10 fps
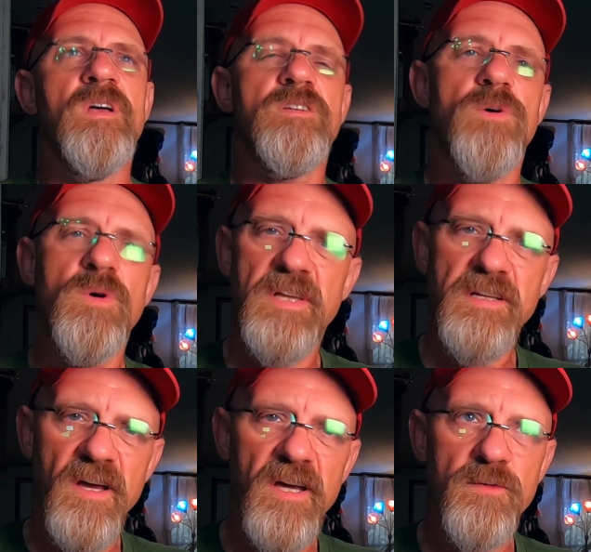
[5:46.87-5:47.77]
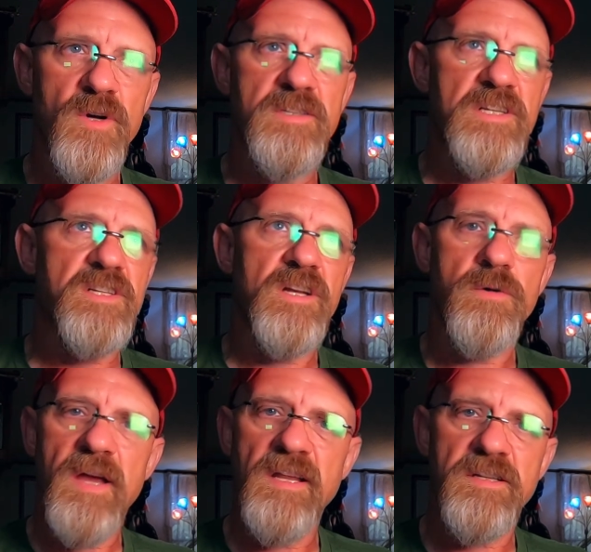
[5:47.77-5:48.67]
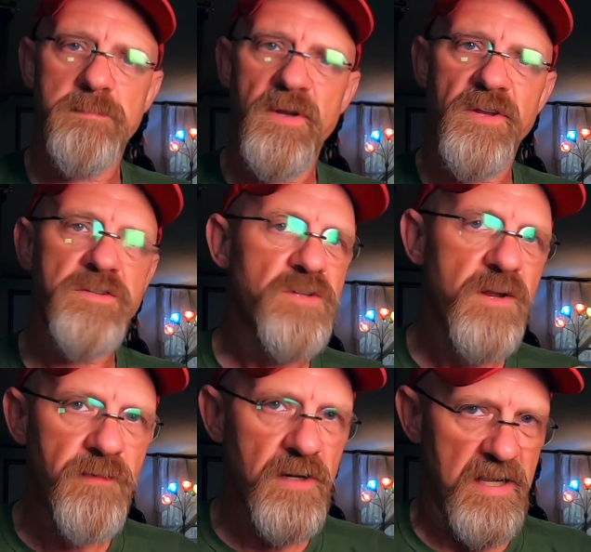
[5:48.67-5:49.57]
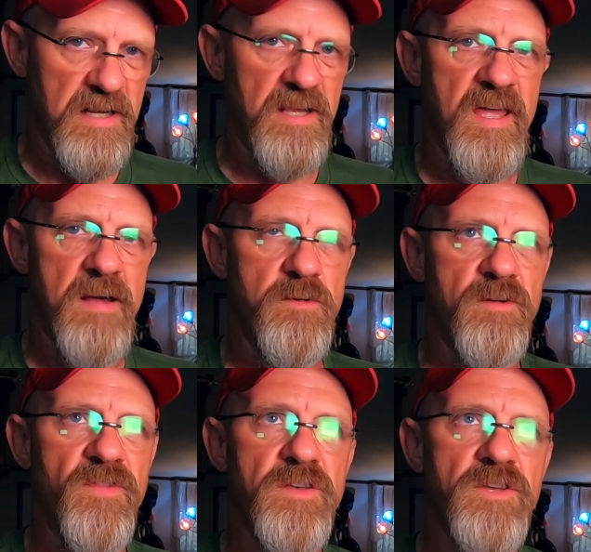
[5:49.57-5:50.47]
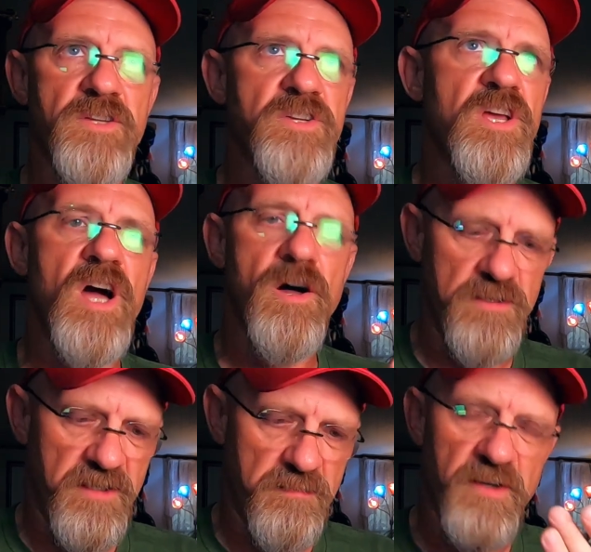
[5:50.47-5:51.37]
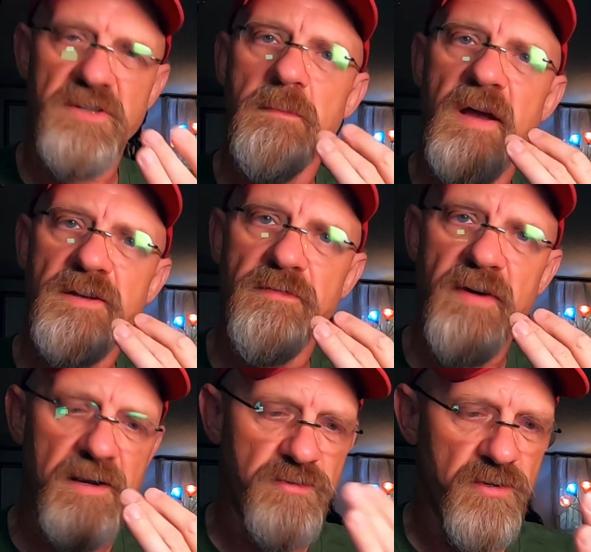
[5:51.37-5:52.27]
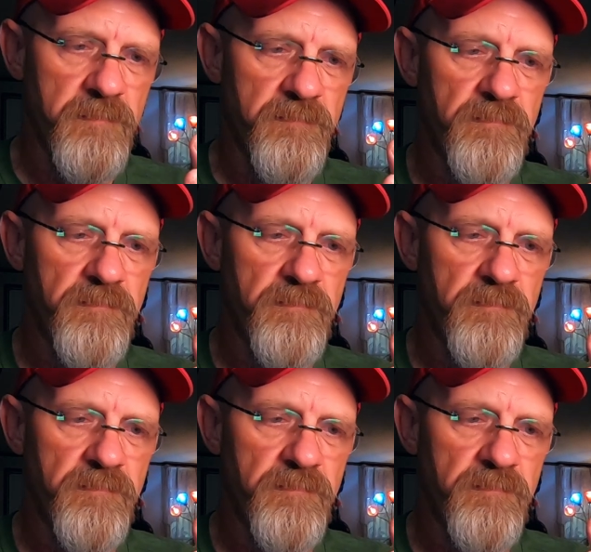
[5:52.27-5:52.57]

So what they done was they said, okay, let's build a different kind of camera that doesn't cost as much to manufacture,